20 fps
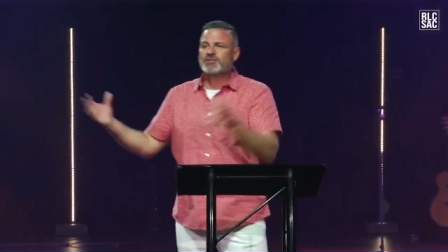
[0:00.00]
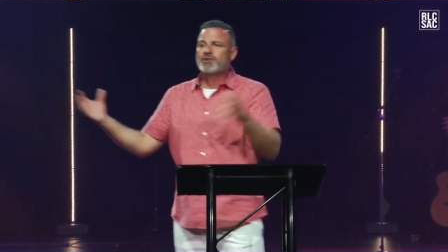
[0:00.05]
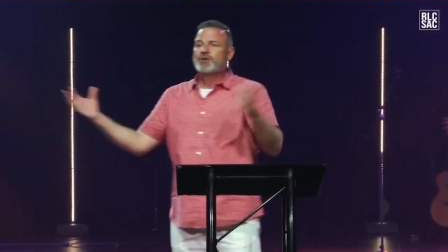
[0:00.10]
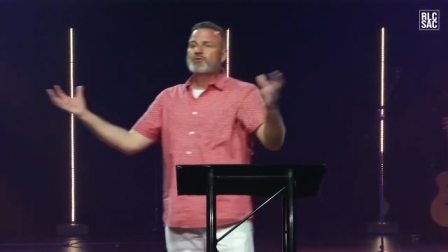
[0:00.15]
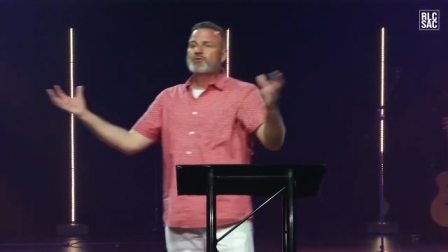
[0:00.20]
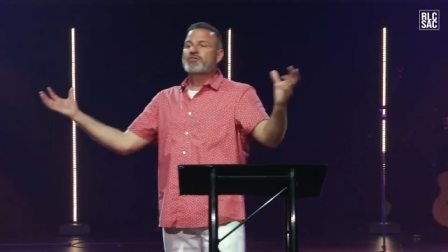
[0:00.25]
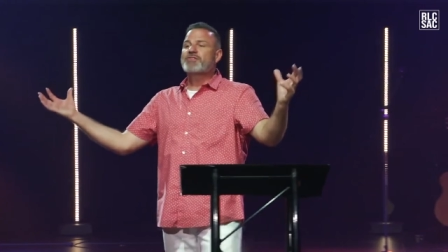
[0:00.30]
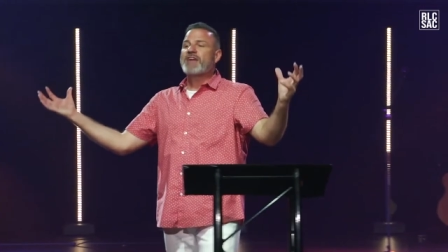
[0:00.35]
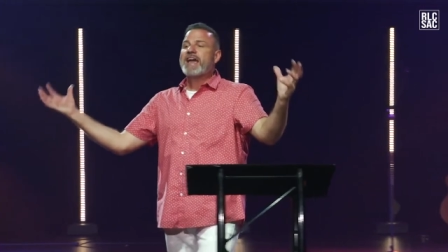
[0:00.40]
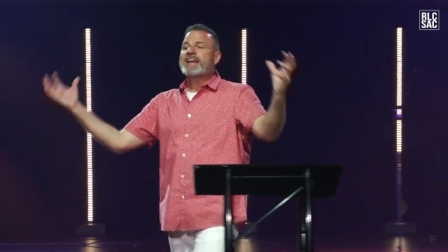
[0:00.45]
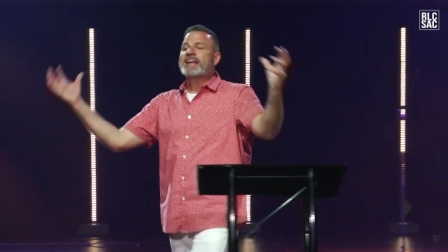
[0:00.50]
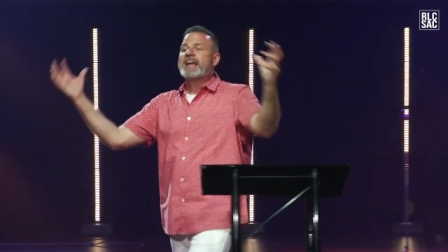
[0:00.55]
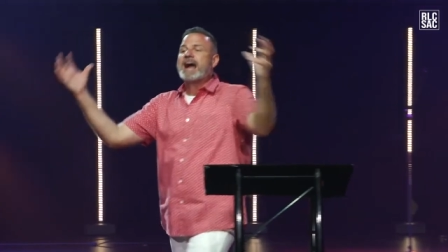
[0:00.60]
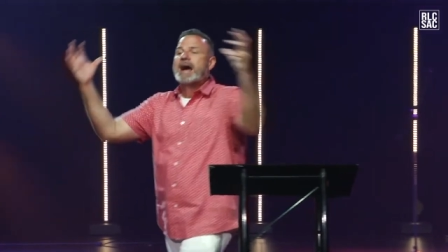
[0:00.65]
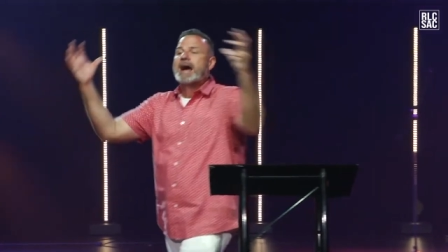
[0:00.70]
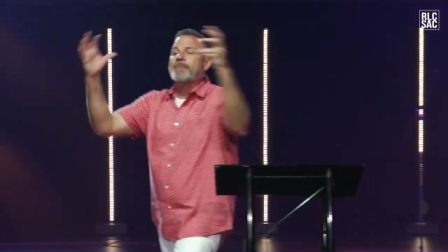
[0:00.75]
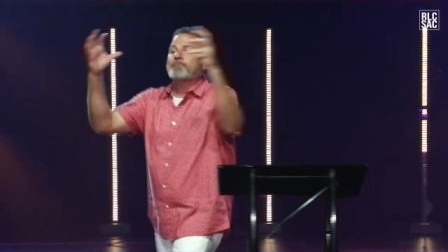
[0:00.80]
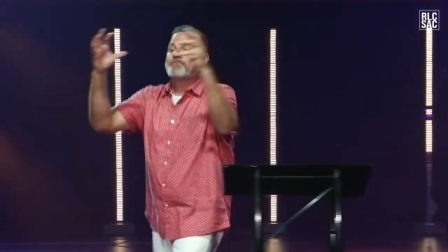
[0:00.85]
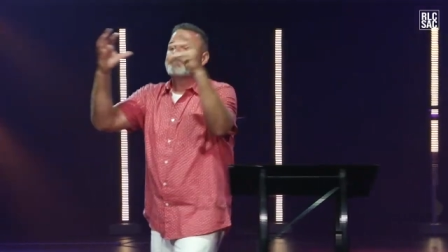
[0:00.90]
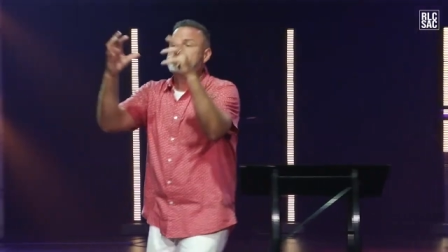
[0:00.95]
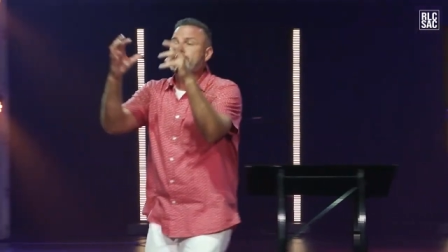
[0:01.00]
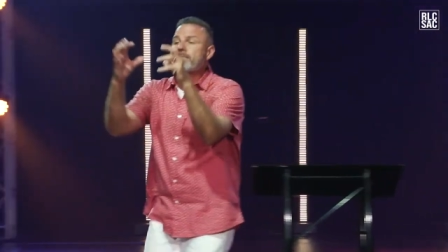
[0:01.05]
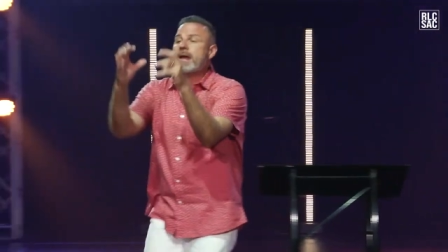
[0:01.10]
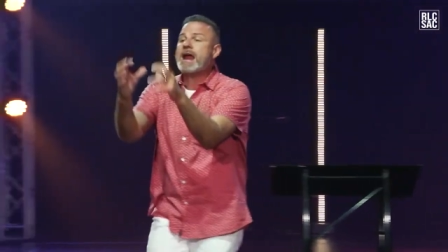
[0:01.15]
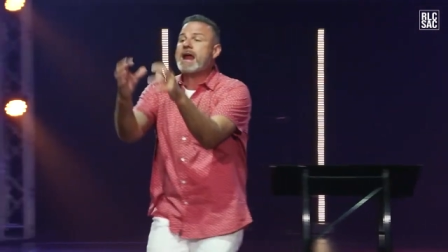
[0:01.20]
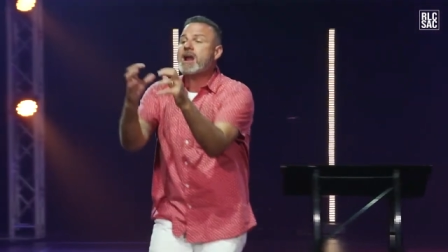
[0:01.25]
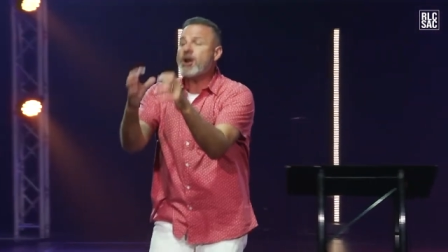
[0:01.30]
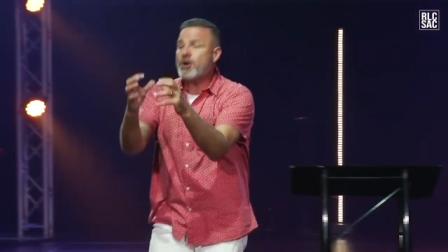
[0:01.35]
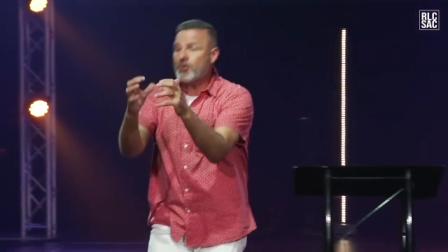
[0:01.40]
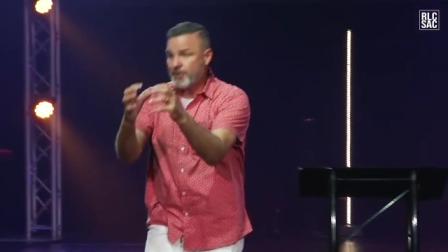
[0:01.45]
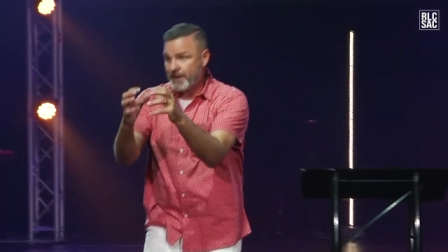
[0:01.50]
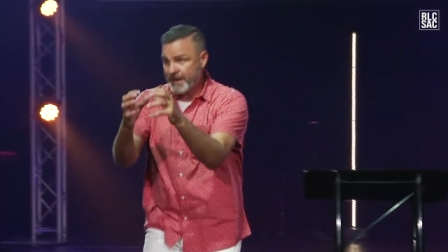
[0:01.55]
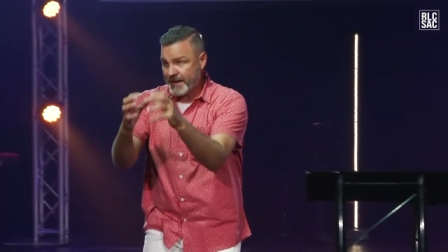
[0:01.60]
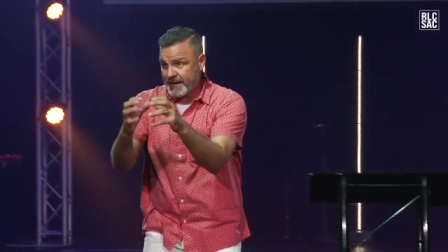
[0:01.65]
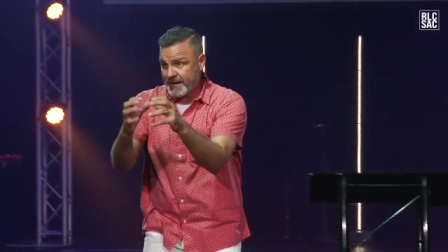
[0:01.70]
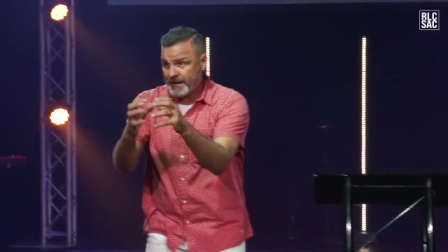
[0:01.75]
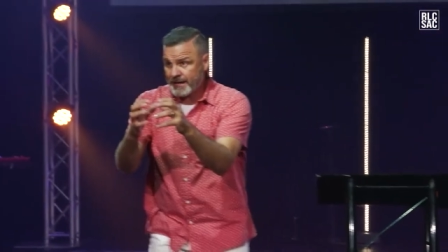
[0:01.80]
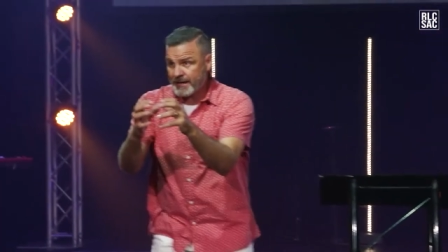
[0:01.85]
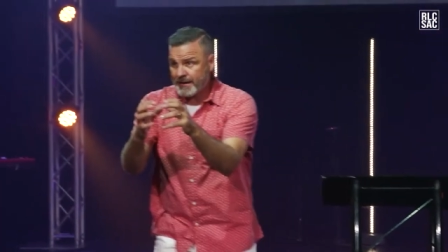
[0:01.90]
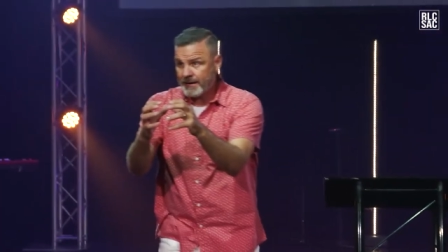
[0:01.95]
Jew. They got
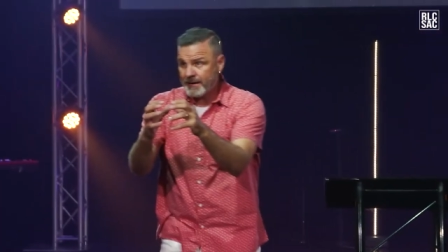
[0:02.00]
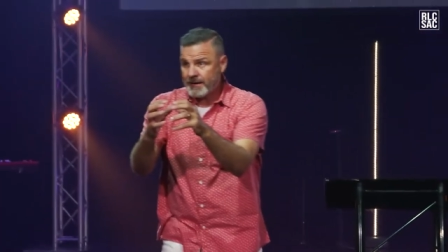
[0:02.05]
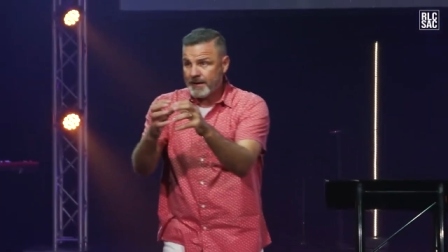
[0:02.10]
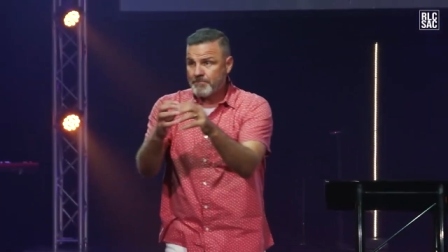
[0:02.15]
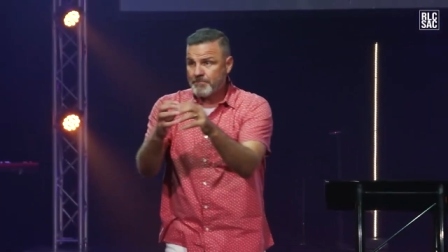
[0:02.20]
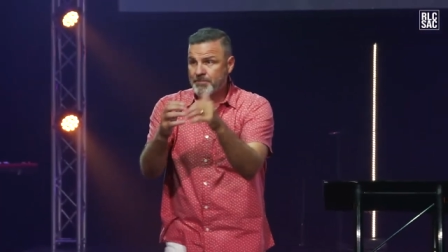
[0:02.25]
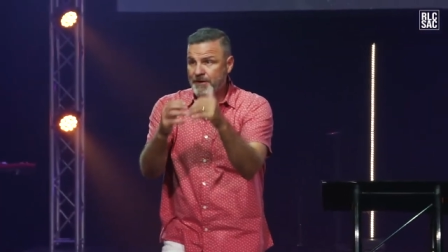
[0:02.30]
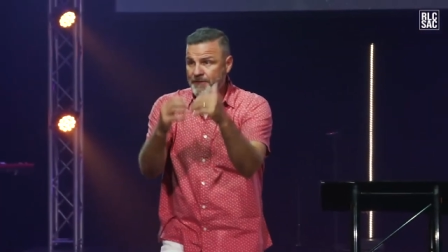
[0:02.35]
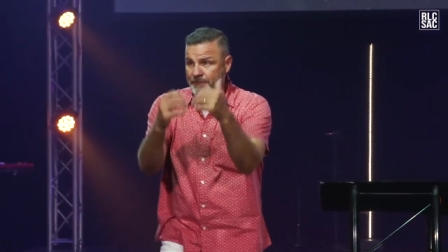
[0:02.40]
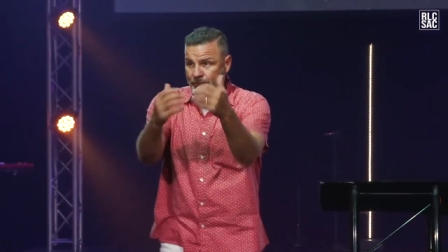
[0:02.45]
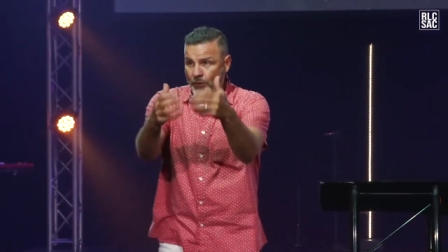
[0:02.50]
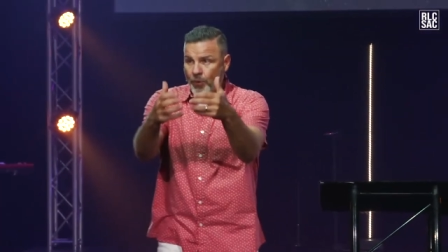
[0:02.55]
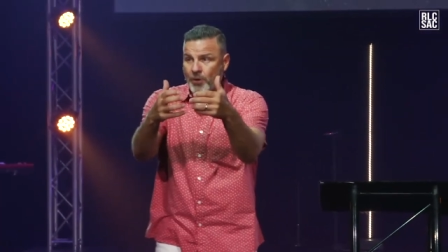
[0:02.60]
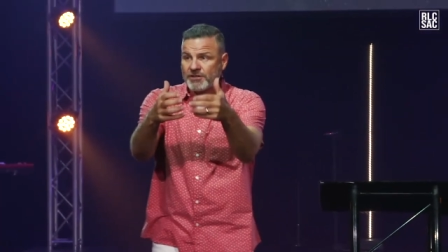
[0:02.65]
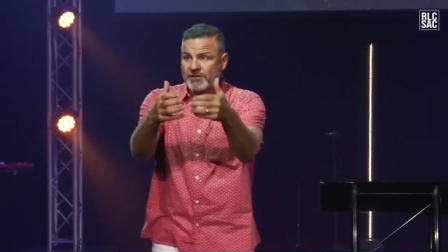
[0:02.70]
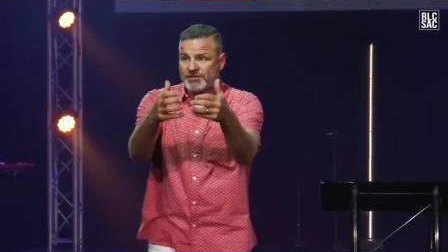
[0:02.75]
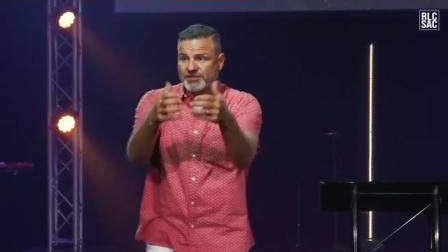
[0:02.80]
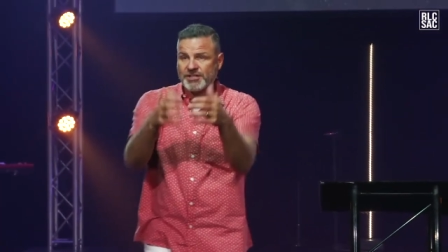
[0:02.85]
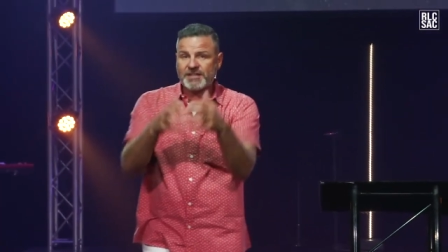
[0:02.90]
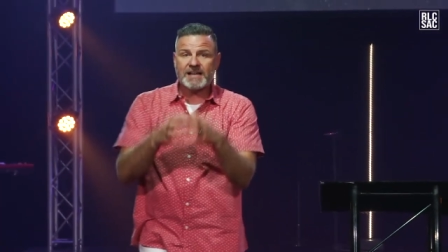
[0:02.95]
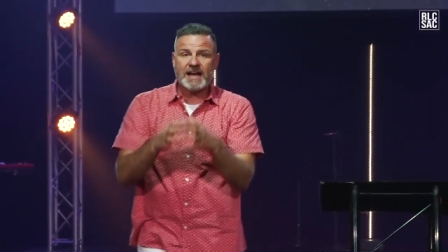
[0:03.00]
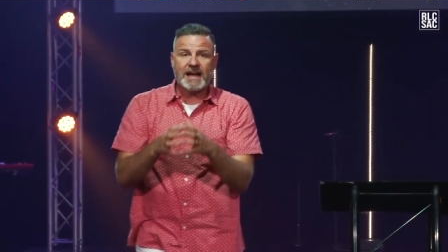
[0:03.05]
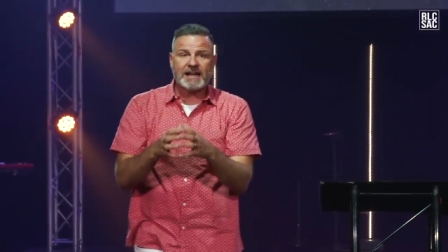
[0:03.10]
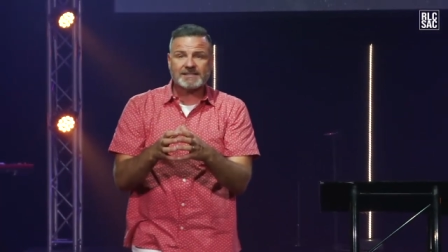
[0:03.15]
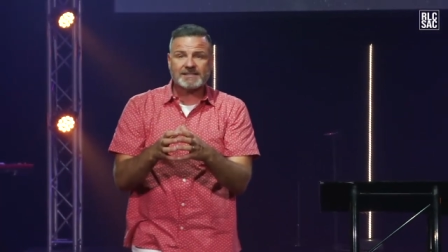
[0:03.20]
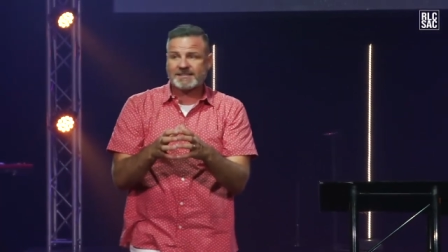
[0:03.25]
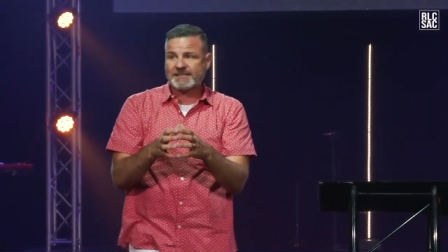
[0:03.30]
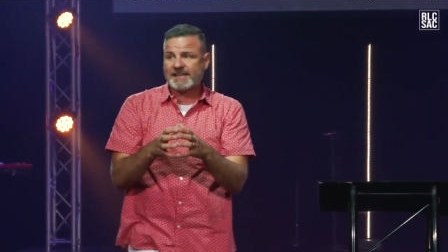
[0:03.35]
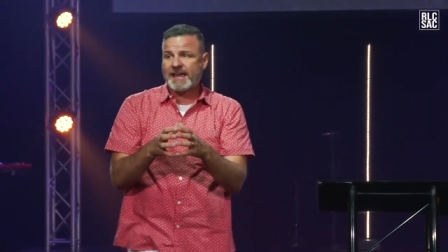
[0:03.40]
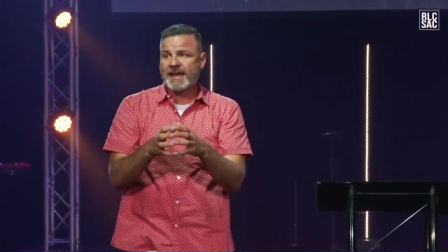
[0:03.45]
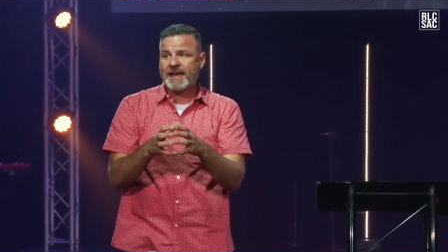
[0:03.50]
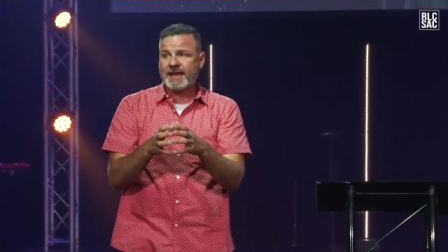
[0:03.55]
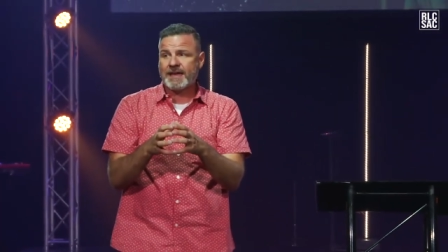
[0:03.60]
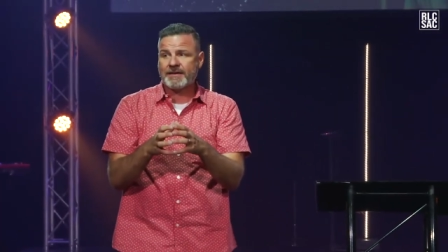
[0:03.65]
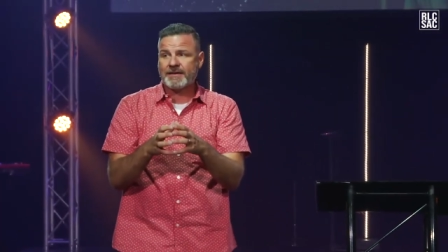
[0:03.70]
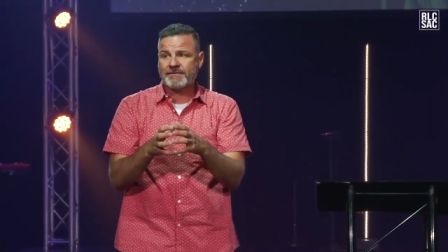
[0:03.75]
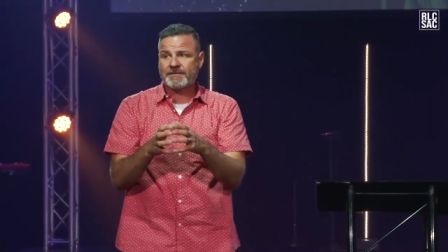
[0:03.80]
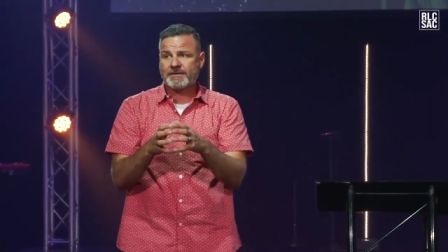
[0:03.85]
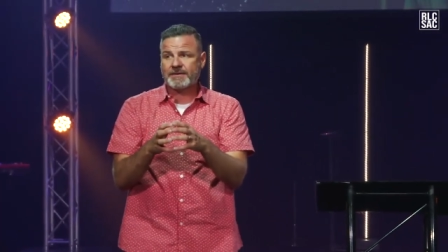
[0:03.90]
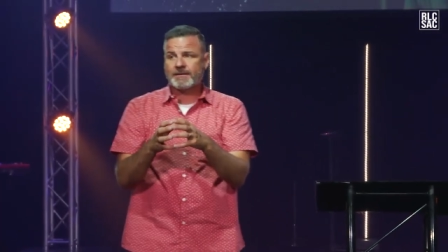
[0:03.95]
married before she got
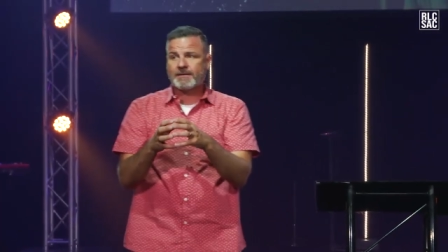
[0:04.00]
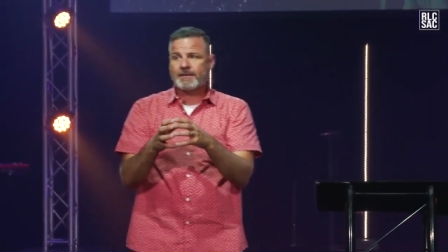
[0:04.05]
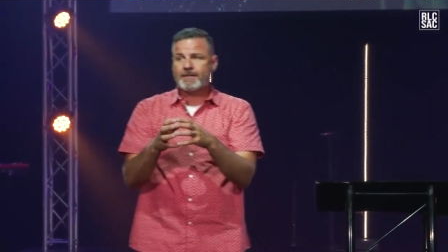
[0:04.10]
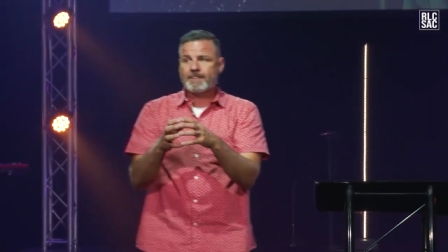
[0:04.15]
saved.